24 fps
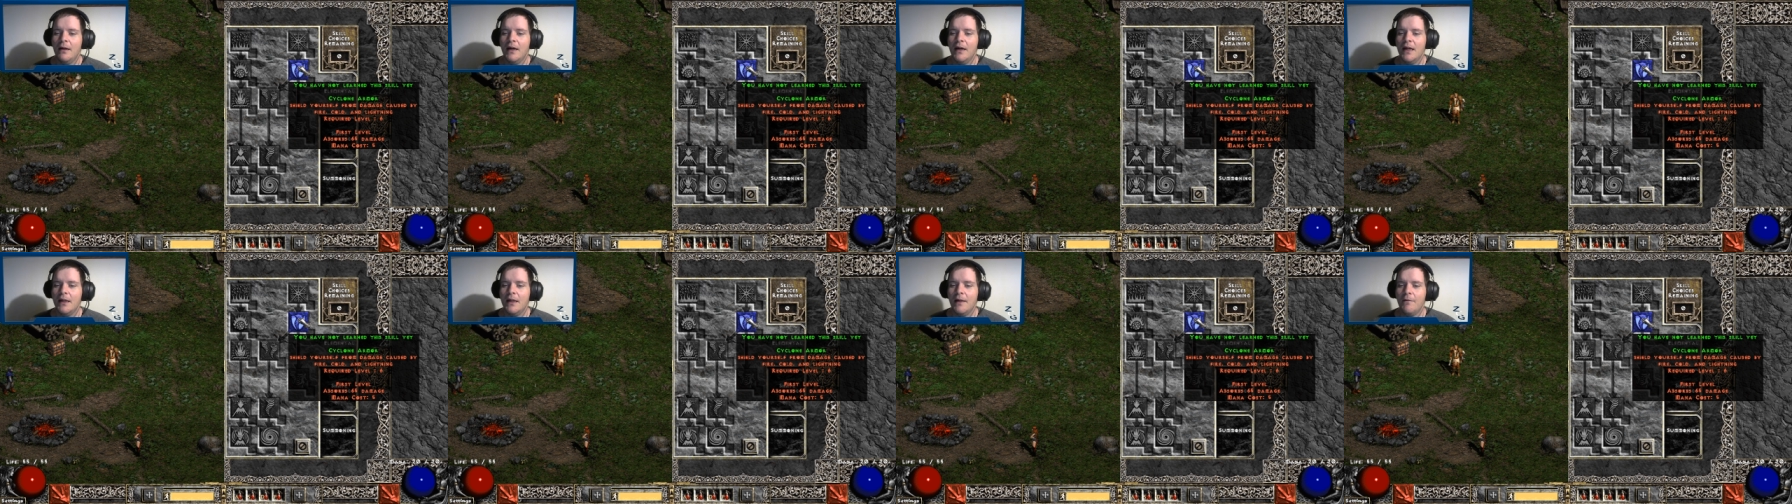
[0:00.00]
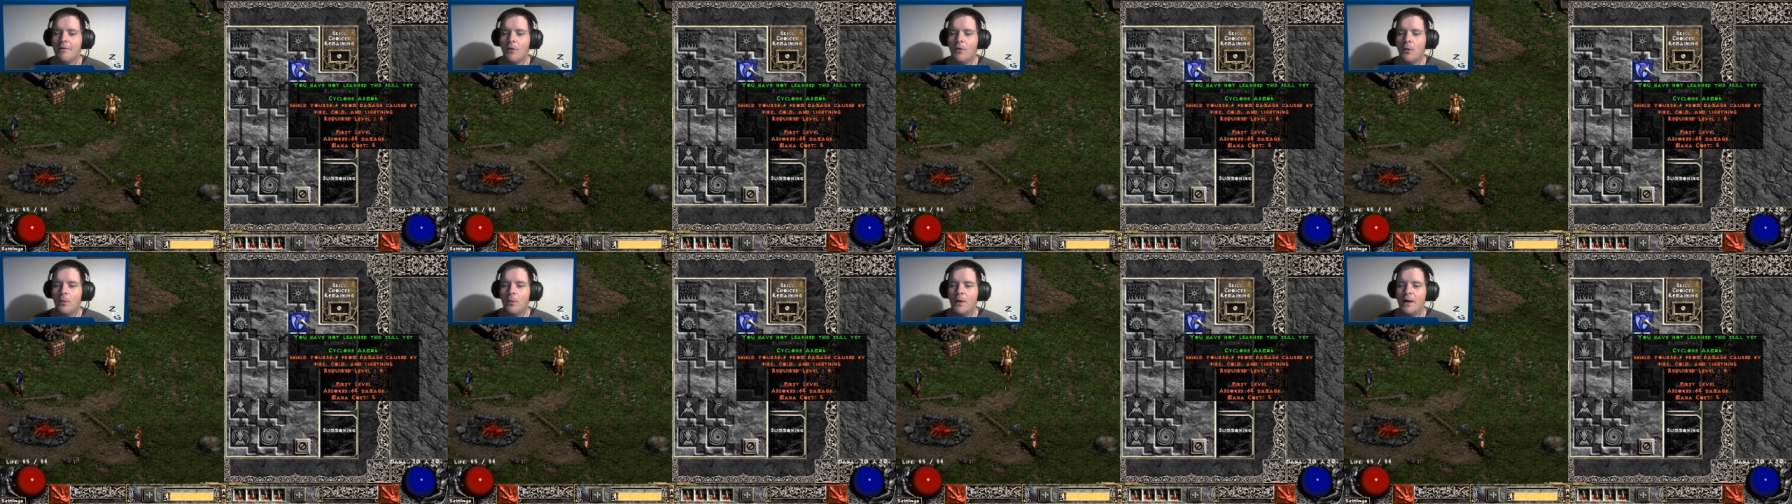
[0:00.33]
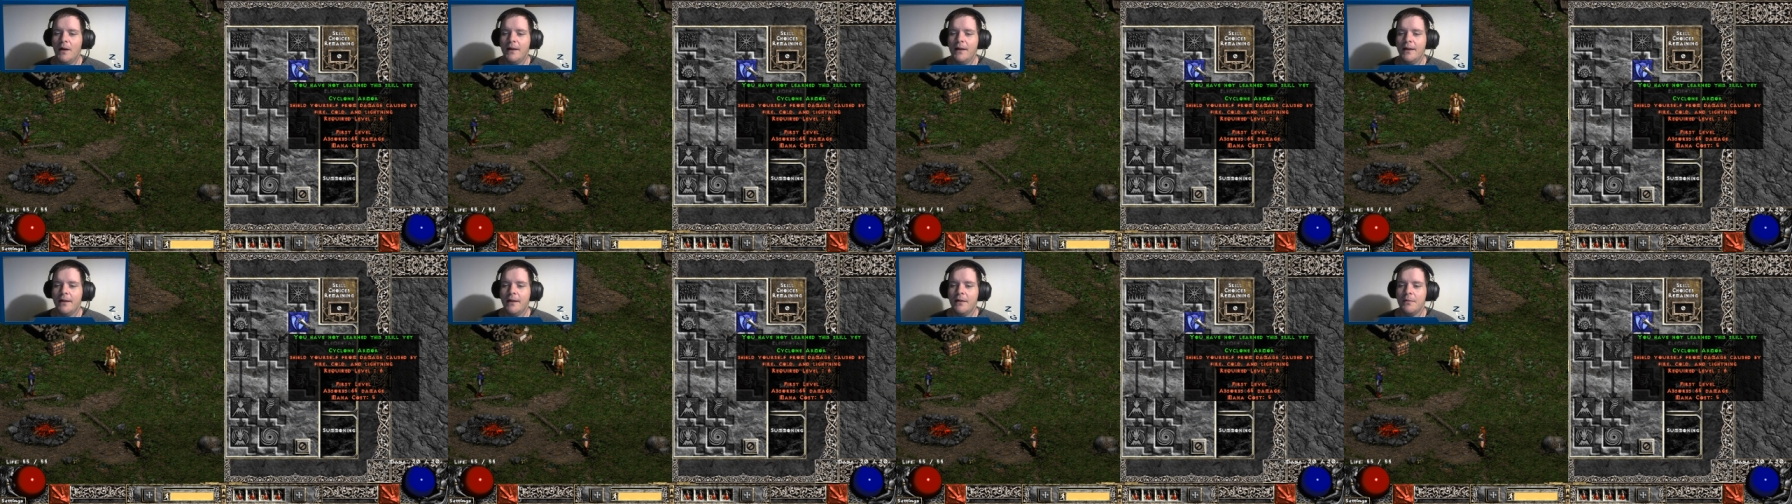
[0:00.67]
At level
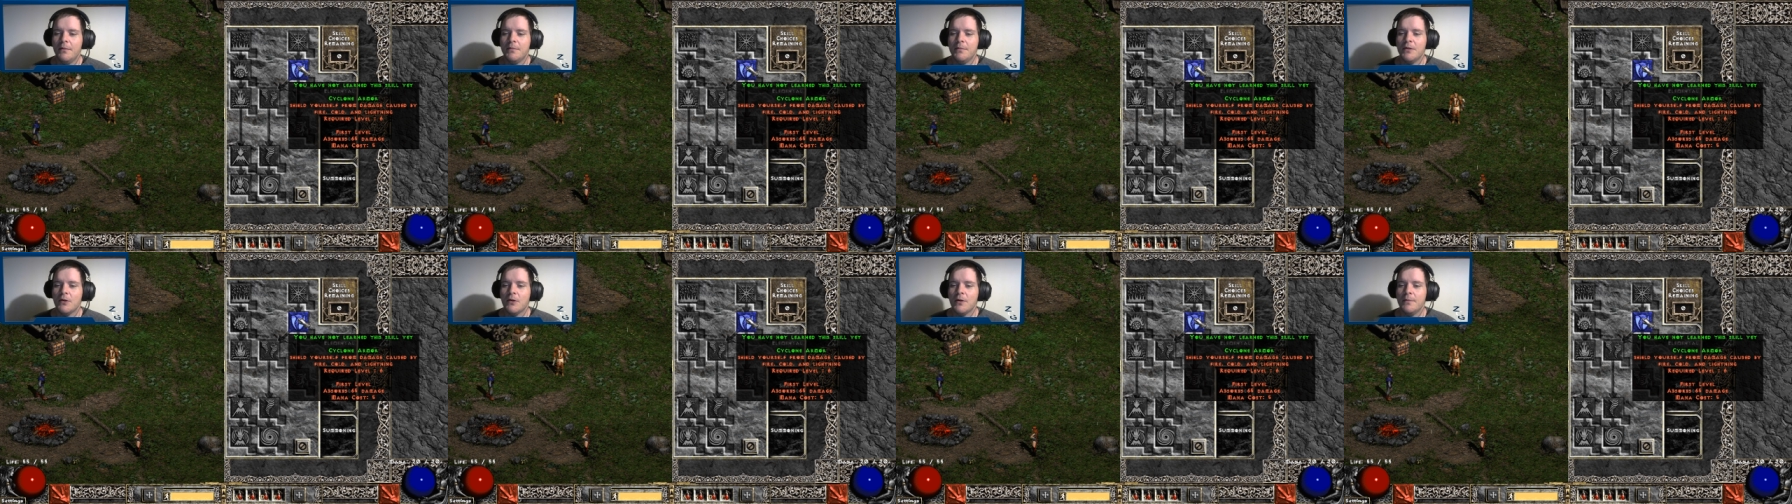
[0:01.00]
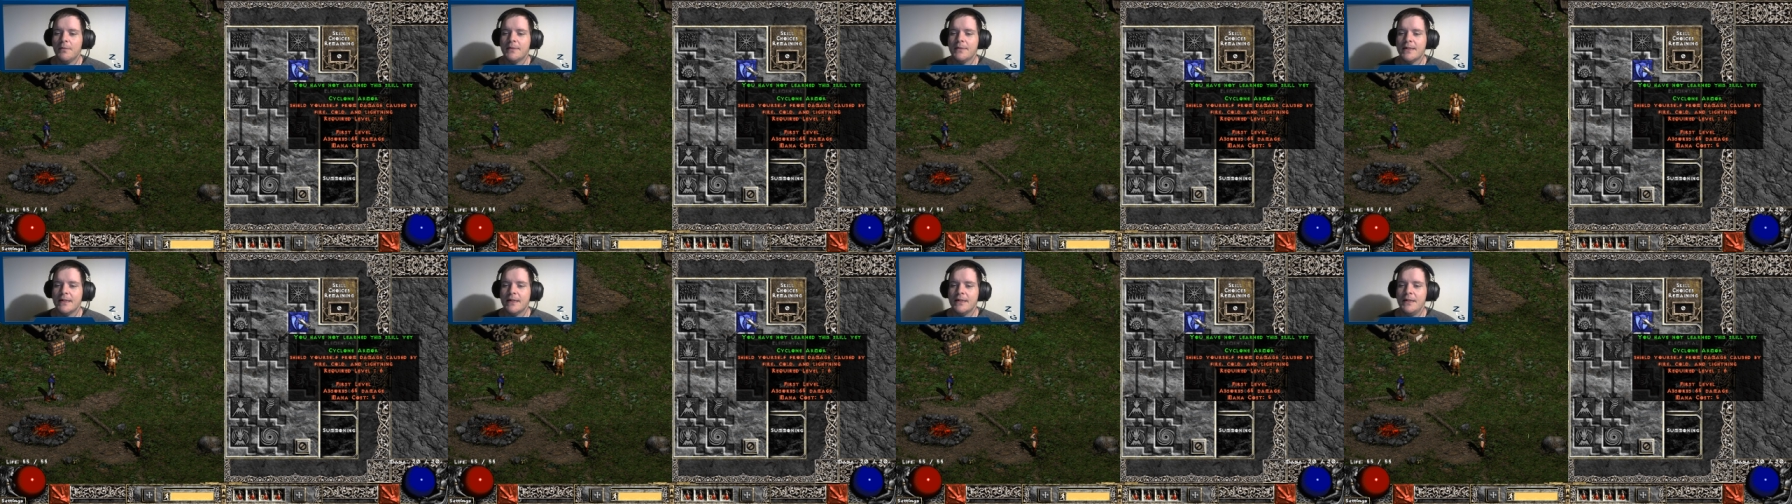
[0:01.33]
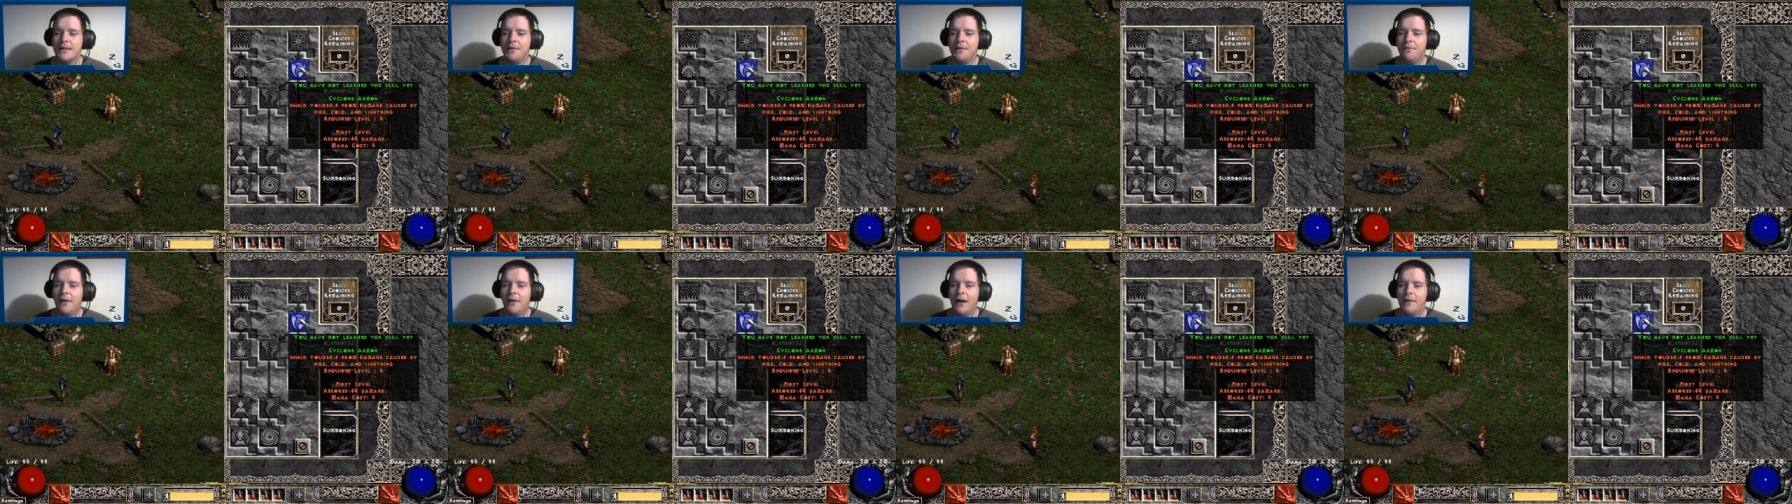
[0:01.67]
1, it absorbs
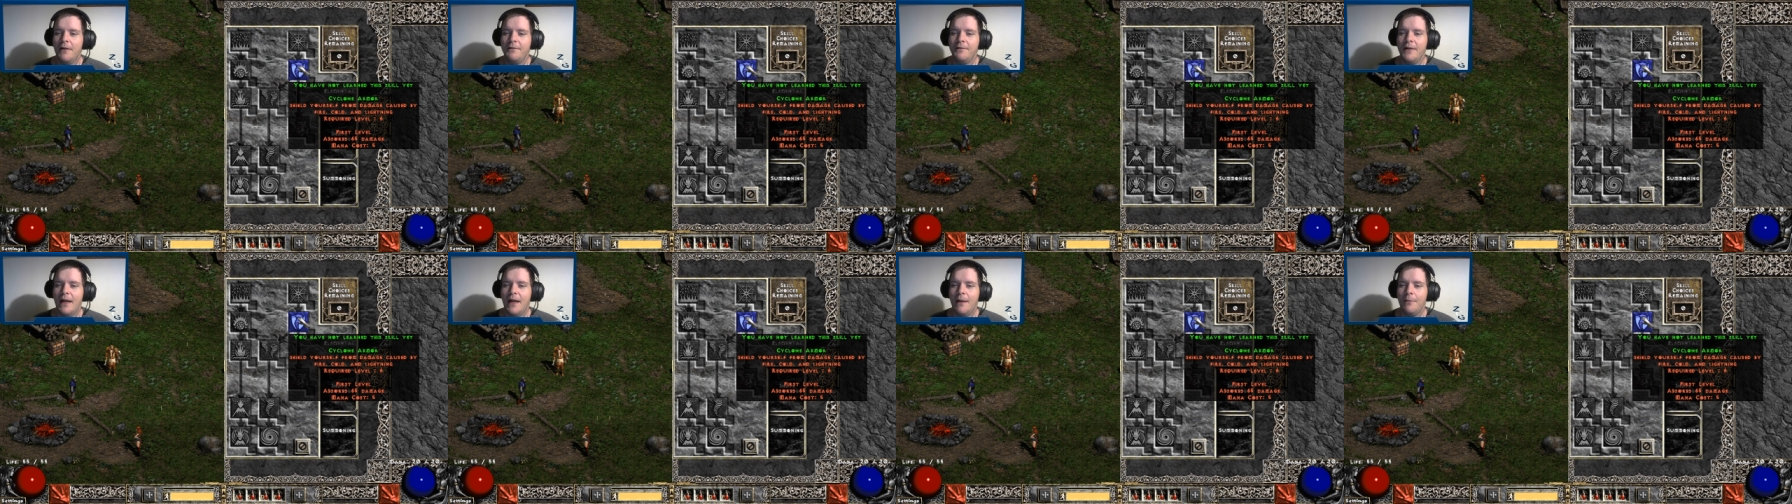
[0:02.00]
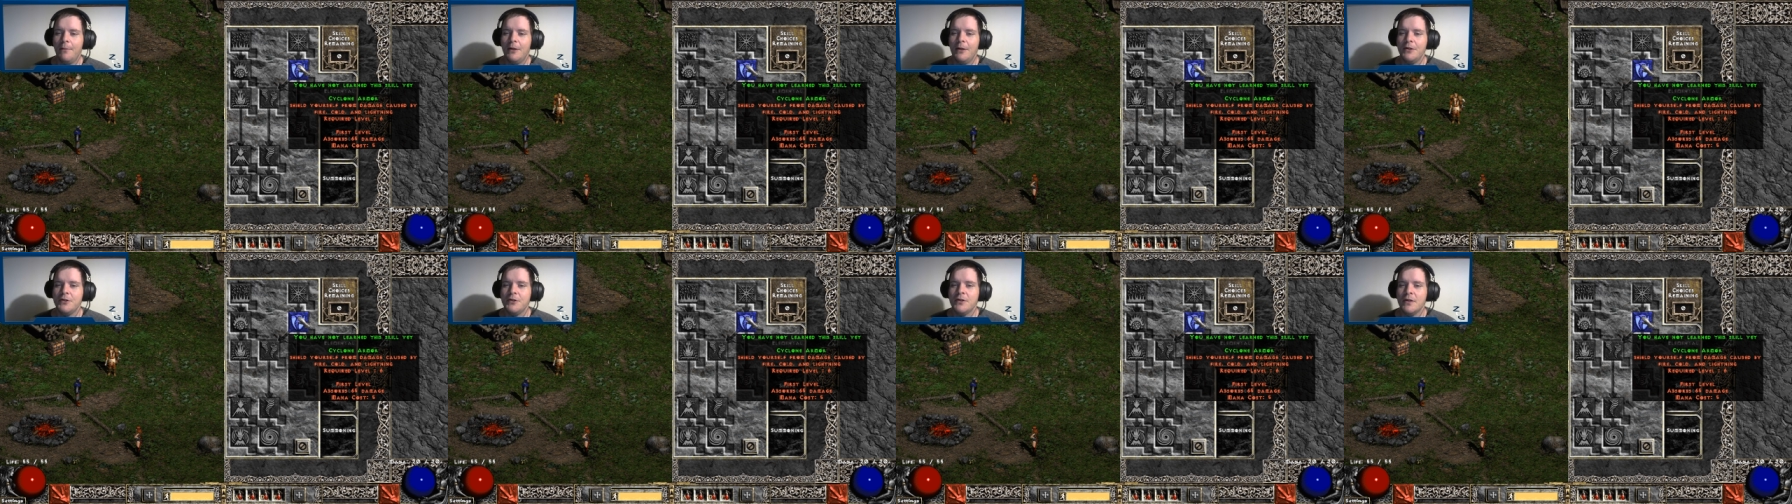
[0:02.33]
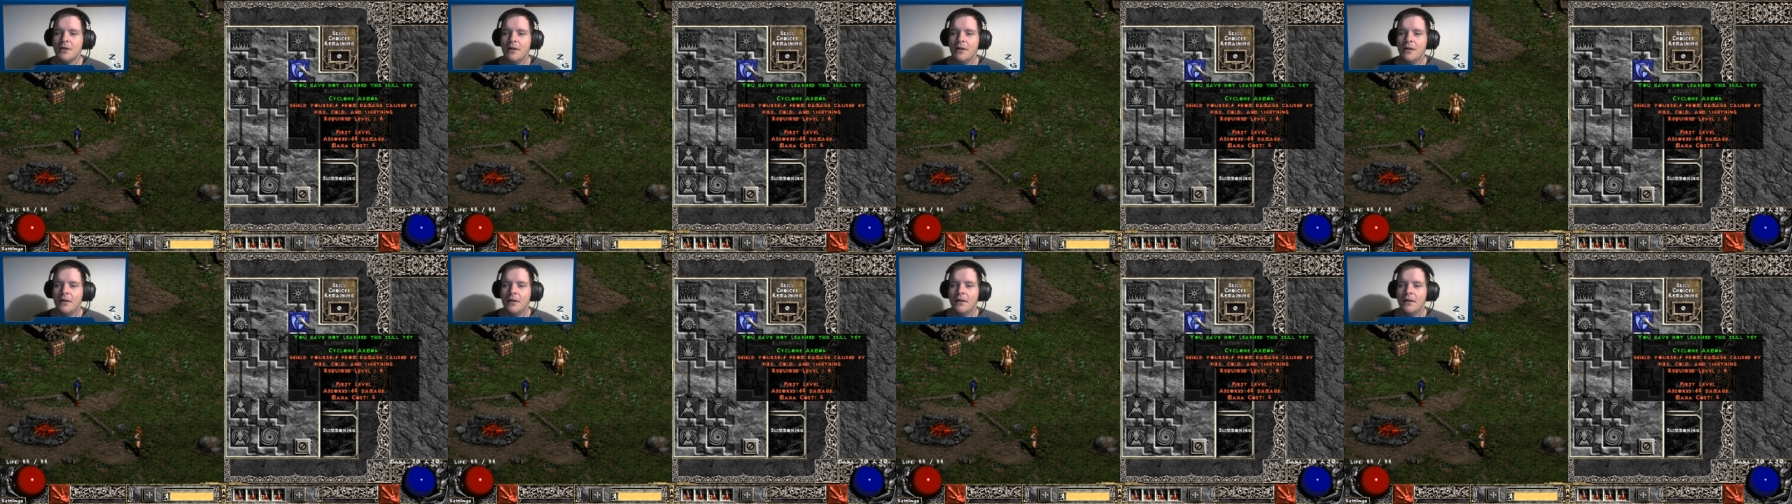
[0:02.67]
65 damage.